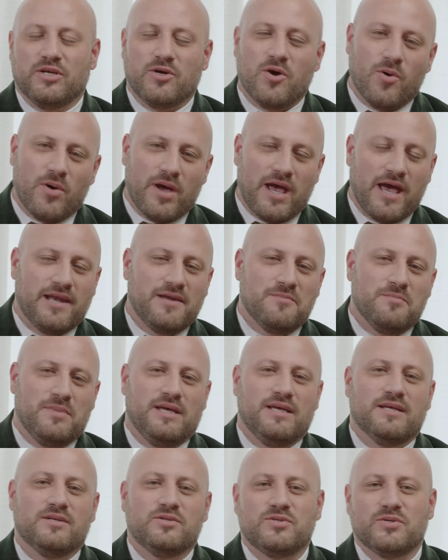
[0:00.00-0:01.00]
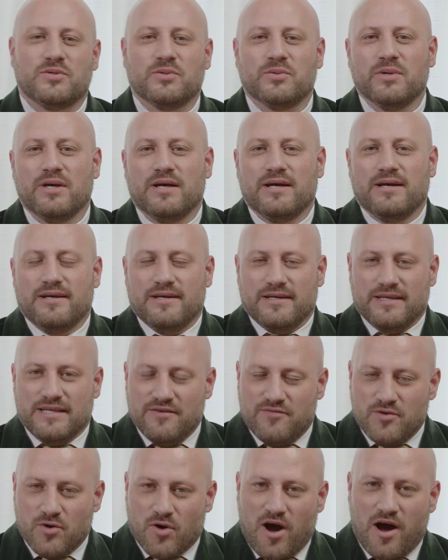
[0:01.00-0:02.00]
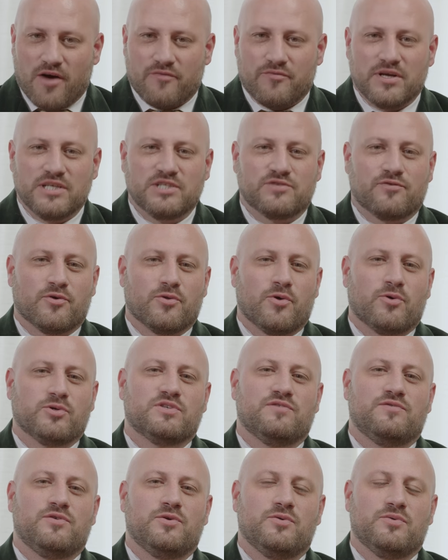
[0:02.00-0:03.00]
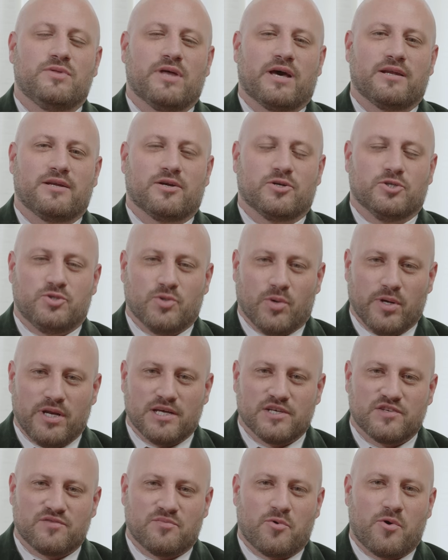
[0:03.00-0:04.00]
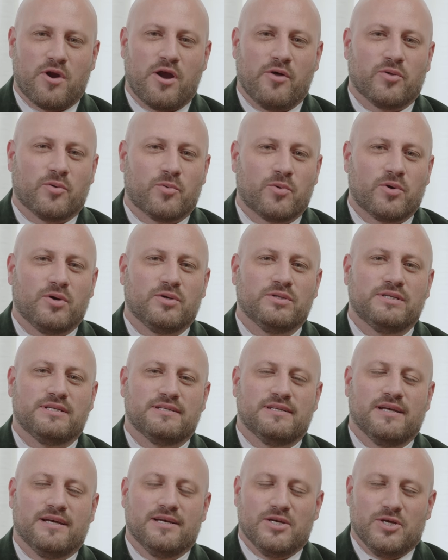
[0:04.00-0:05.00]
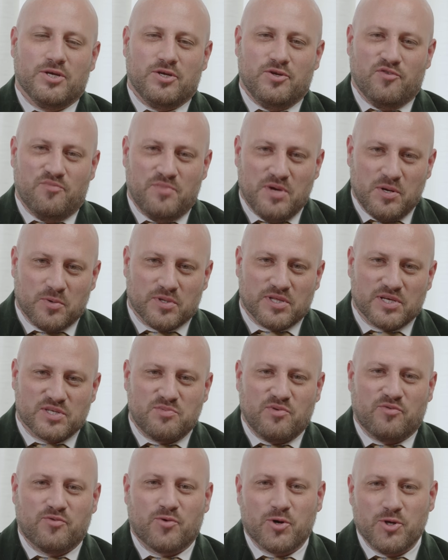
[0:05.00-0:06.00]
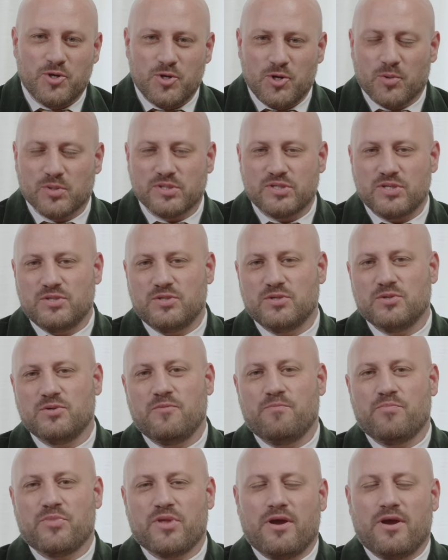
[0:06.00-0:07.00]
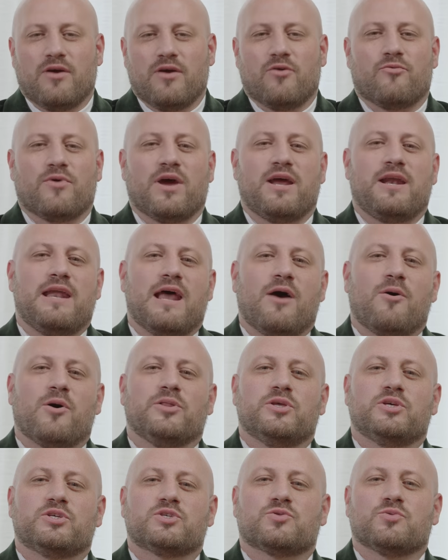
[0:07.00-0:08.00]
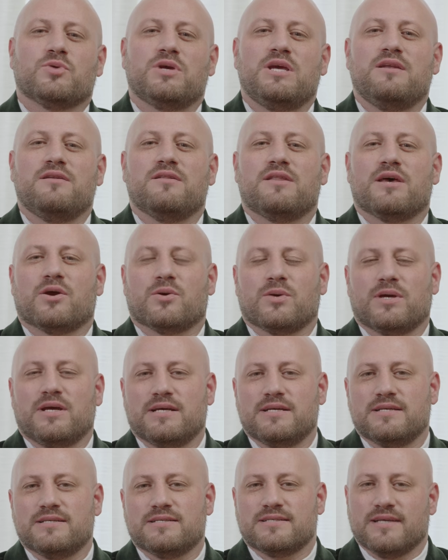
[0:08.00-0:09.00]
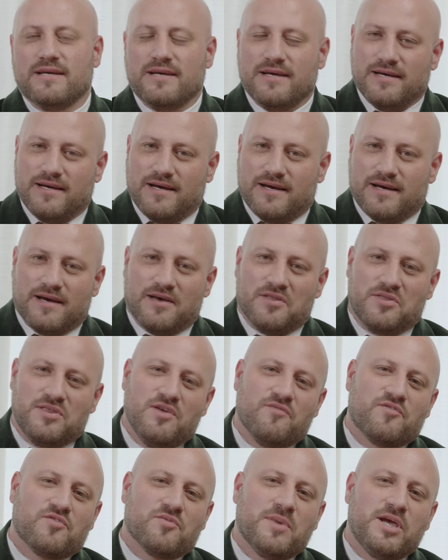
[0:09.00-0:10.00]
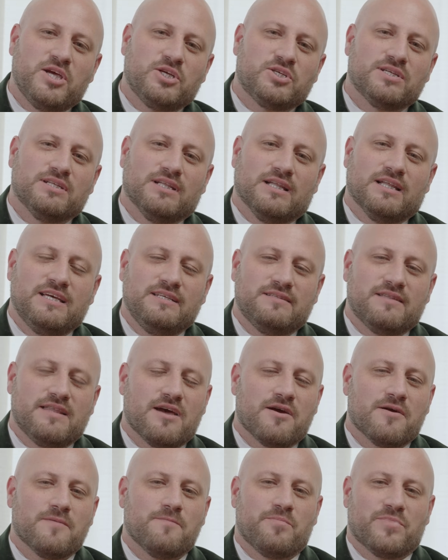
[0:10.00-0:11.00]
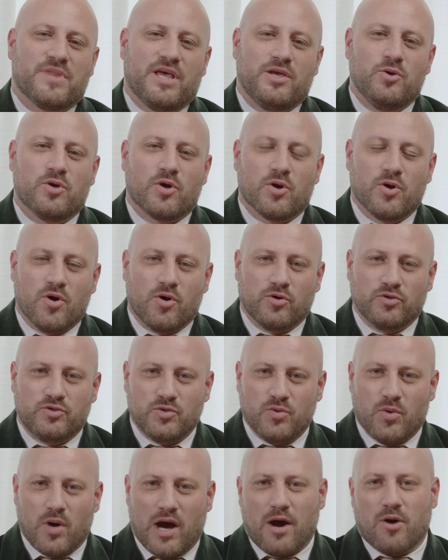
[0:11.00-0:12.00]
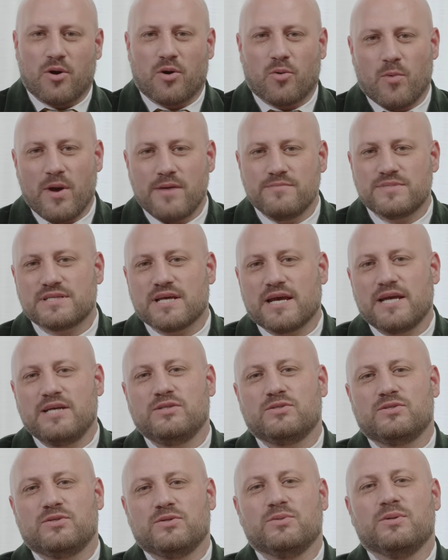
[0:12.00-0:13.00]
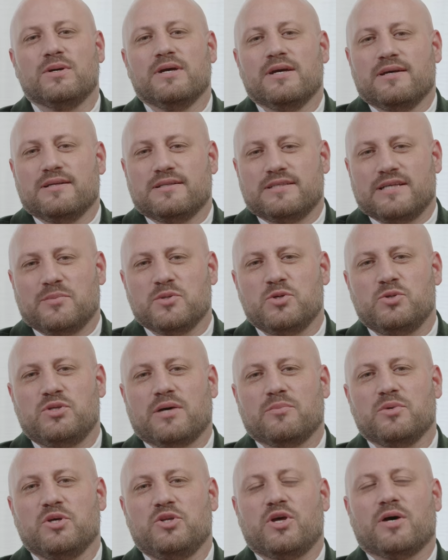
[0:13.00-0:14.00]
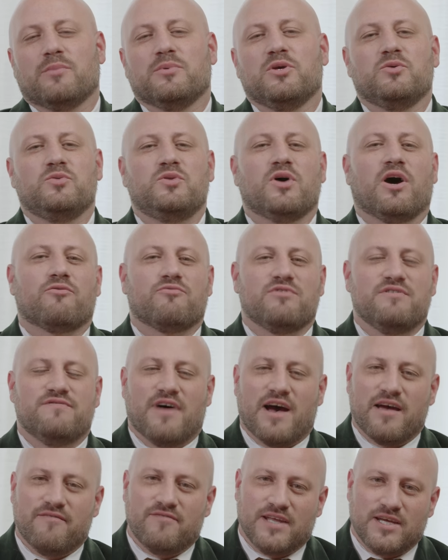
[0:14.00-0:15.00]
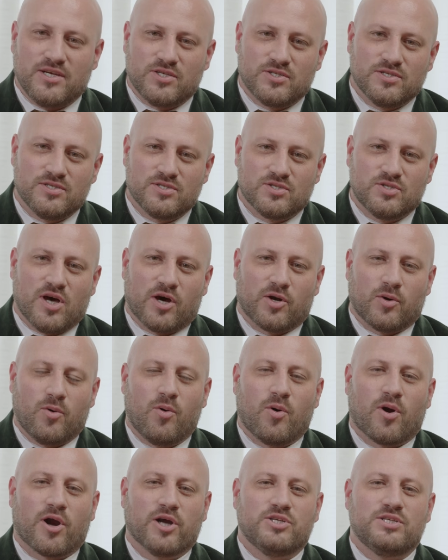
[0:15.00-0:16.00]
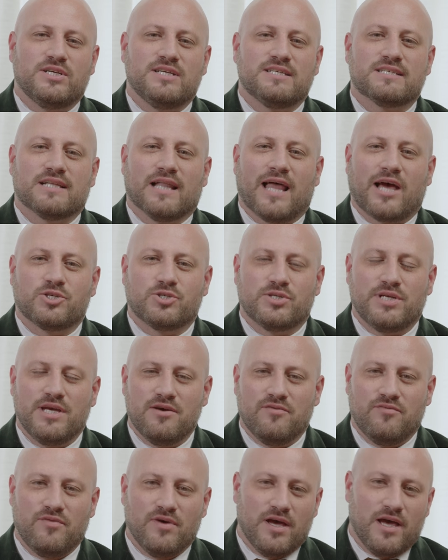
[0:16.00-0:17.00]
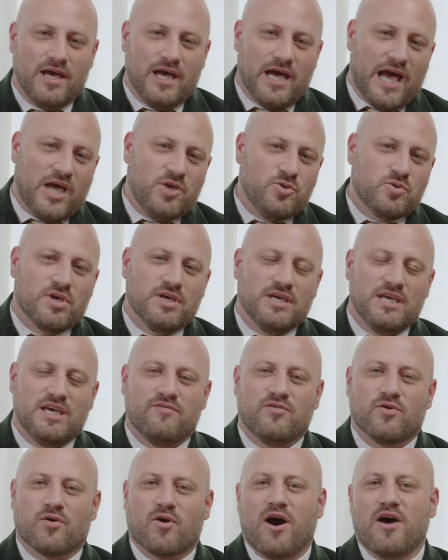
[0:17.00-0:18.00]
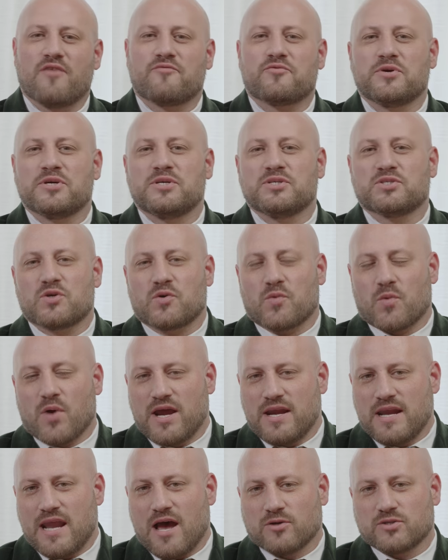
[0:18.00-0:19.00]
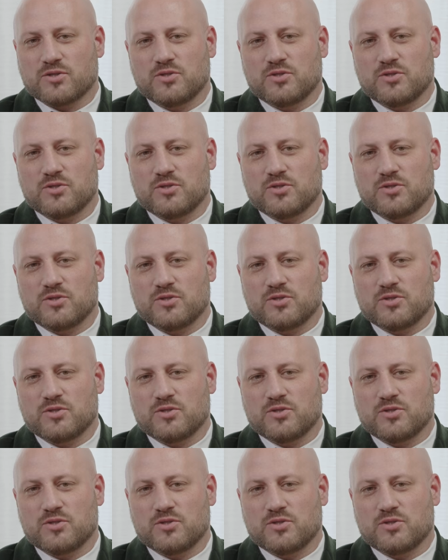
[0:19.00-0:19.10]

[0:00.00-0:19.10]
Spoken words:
Go ahead and begin to give your offerings for those of you that are joining us from around the world and you've been with us before, you know what to do. Right now on the screen, there is the information link there that you can go to our website, to www.revivenations.org/give, and you can give your offerings right now.